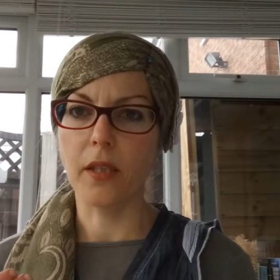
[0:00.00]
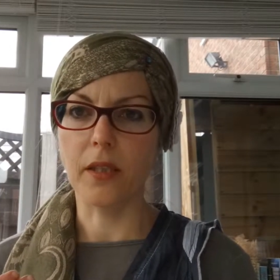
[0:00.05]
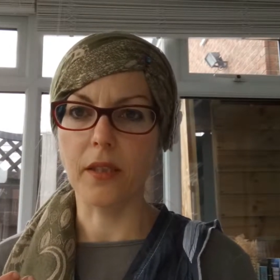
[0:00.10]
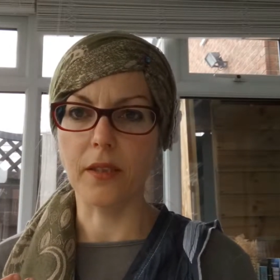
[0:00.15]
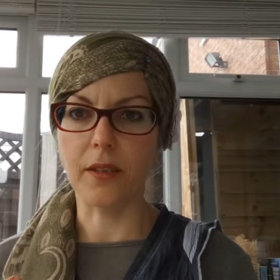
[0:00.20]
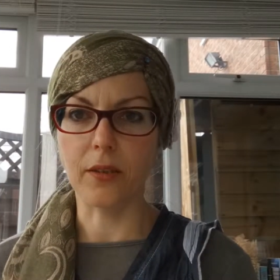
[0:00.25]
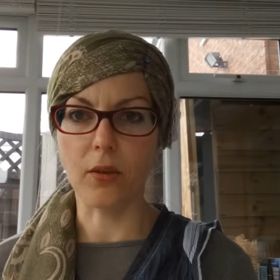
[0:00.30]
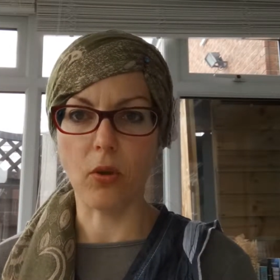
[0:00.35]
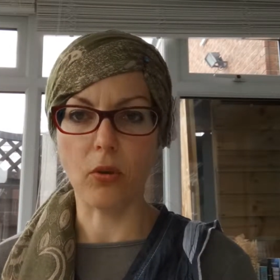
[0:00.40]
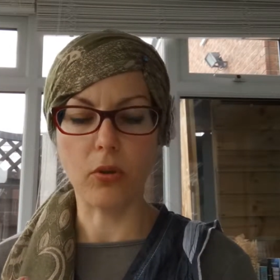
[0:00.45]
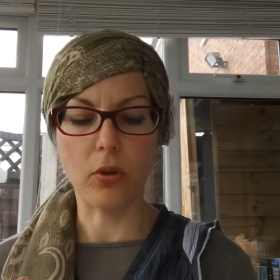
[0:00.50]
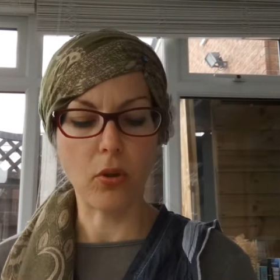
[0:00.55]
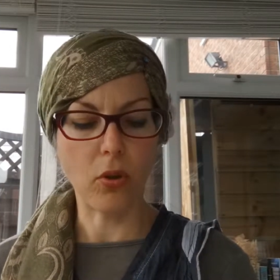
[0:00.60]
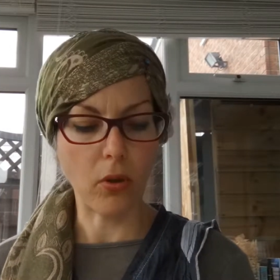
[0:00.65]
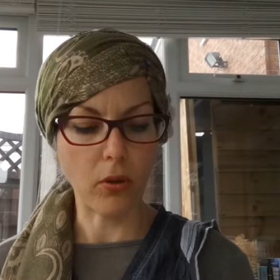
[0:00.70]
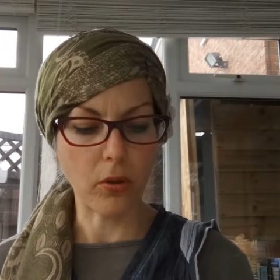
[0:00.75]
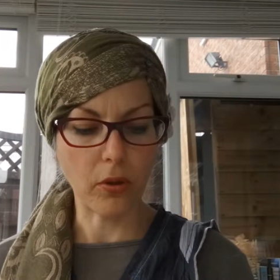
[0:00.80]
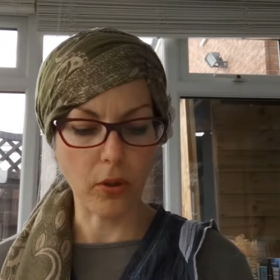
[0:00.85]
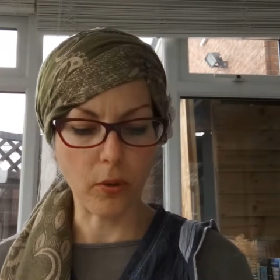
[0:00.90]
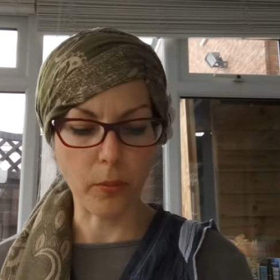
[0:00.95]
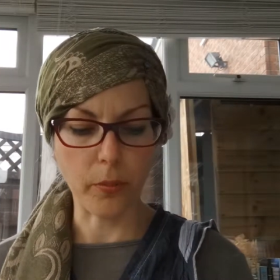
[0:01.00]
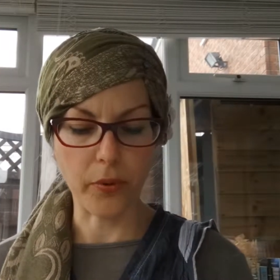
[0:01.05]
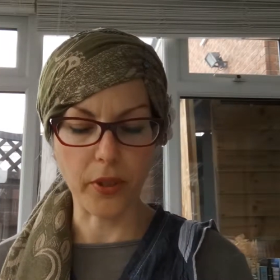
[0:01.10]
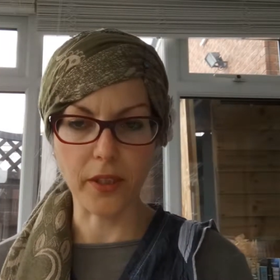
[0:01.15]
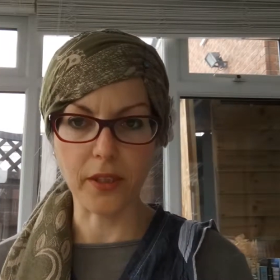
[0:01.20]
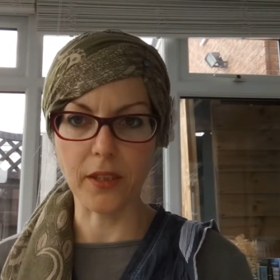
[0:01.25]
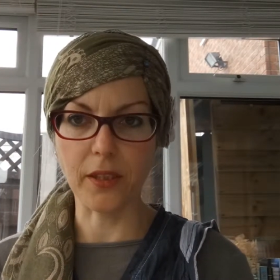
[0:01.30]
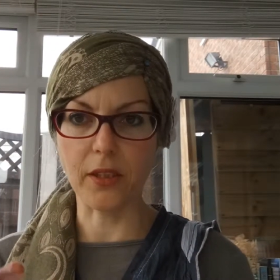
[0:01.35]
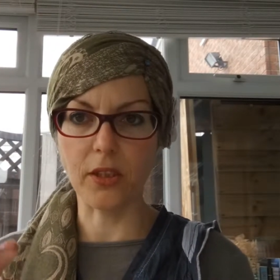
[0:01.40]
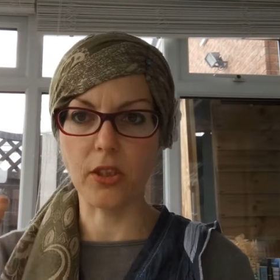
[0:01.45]
It's called cold
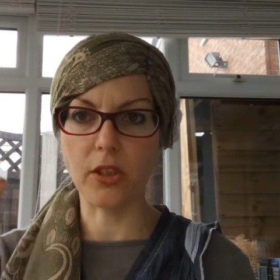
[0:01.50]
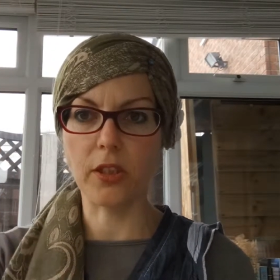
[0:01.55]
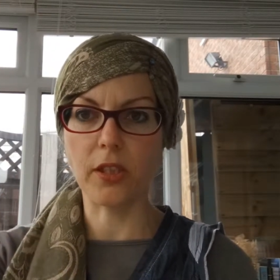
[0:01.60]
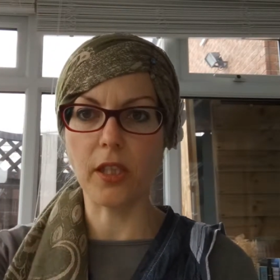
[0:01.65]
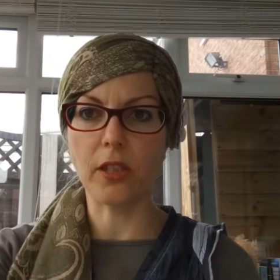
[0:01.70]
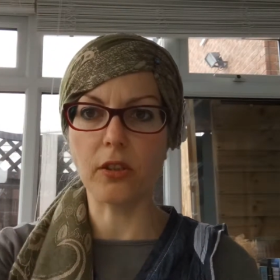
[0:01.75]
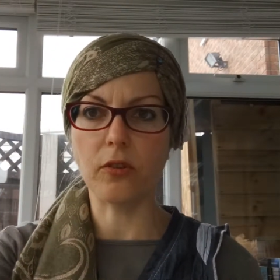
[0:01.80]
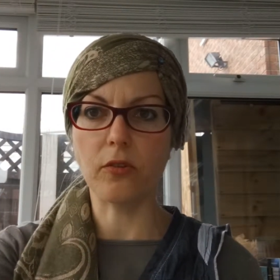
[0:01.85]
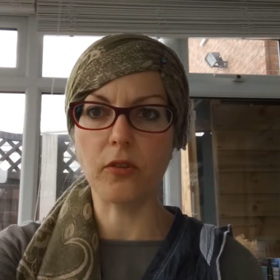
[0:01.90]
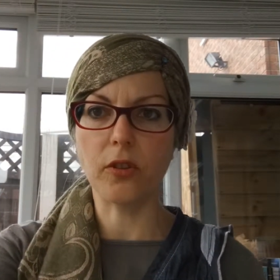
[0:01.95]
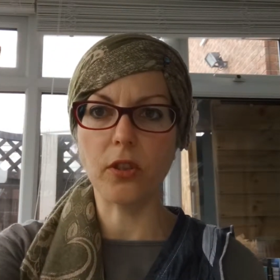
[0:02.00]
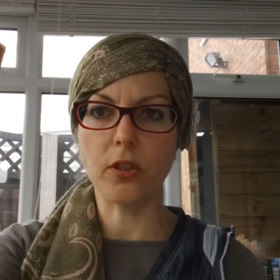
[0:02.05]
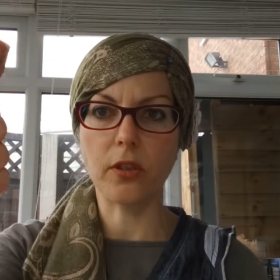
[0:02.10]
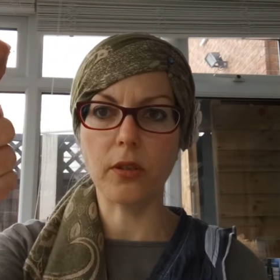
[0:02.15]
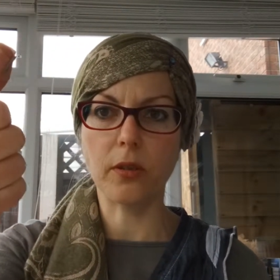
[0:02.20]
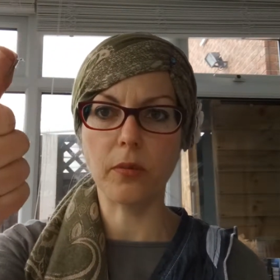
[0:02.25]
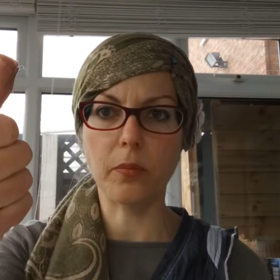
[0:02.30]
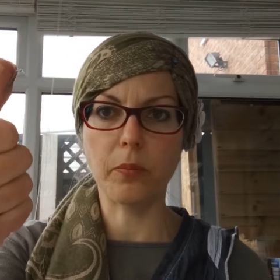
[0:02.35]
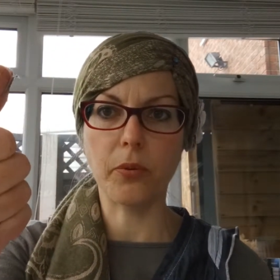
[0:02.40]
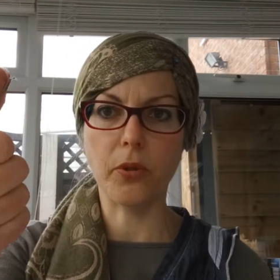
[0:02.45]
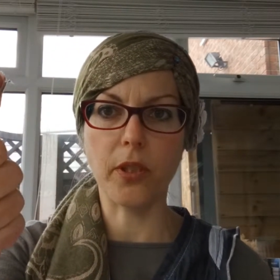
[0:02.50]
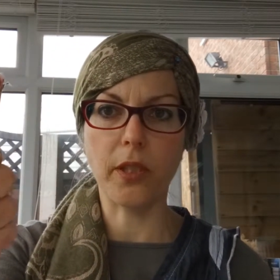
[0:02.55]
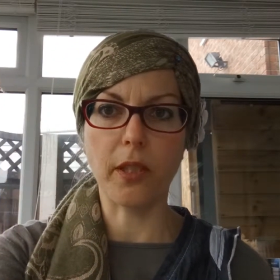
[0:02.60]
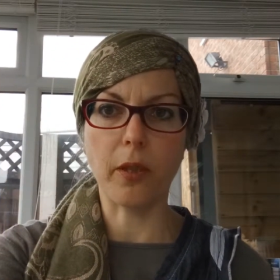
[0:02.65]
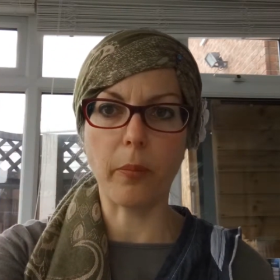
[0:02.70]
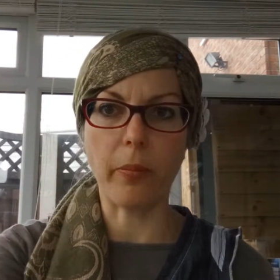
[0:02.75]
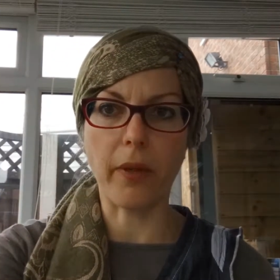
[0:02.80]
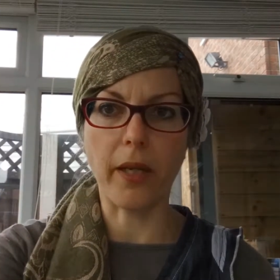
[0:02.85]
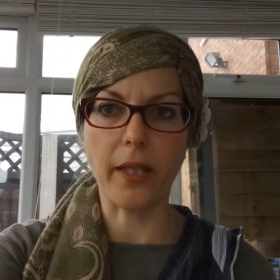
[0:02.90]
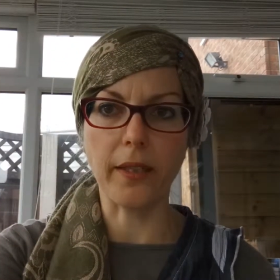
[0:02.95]
compress. Instead of just
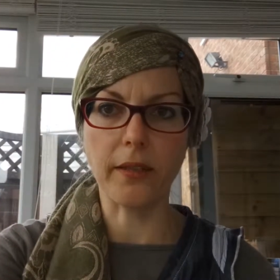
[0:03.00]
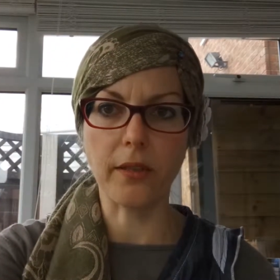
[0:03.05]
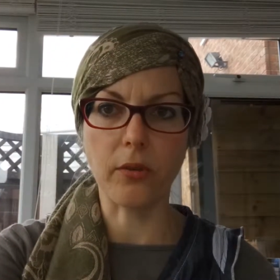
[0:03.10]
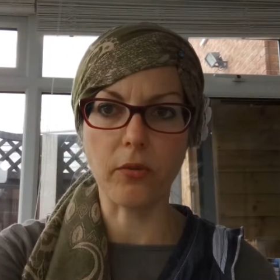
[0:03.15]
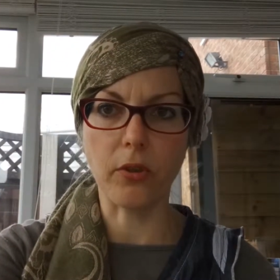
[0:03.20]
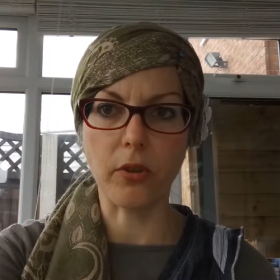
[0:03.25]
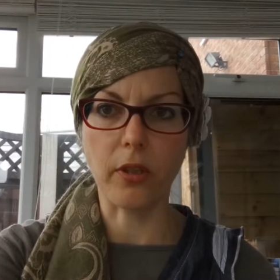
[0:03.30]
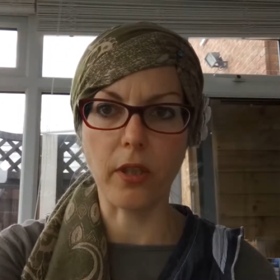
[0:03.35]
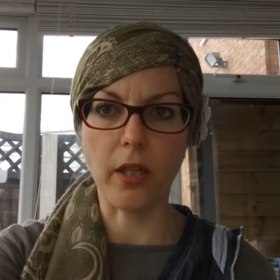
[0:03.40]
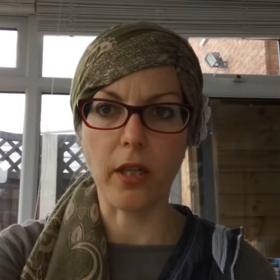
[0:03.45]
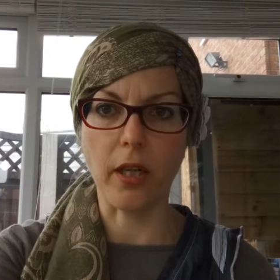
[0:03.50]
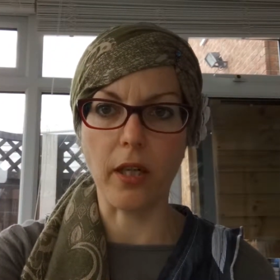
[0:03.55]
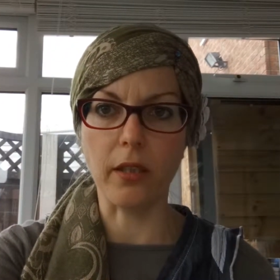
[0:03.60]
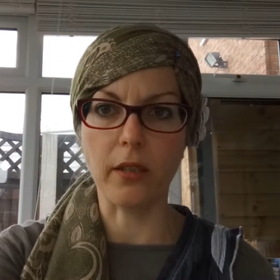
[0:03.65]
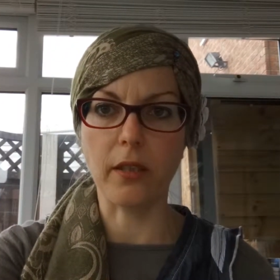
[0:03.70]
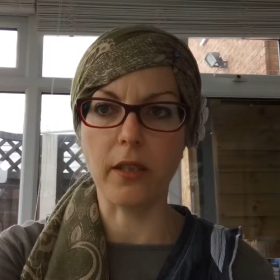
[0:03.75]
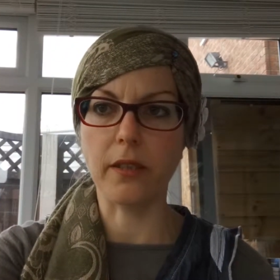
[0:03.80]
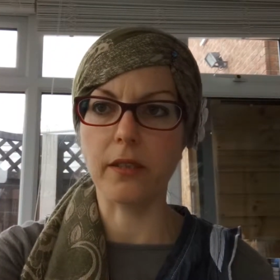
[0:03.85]
putting a plaster on a cut,